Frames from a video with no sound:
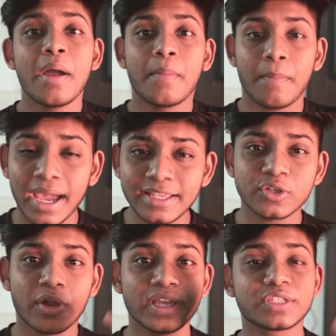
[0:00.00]
my
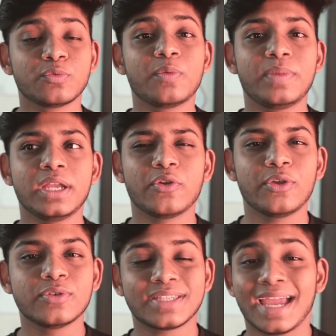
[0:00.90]
choice would be to
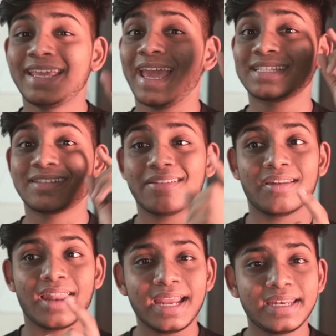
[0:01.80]
use any external
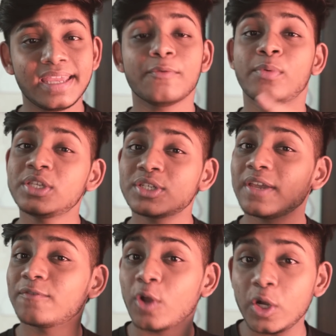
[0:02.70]
lighting, which
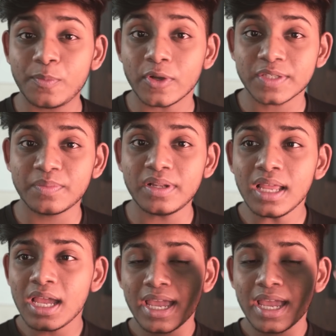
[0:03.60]
if not possible,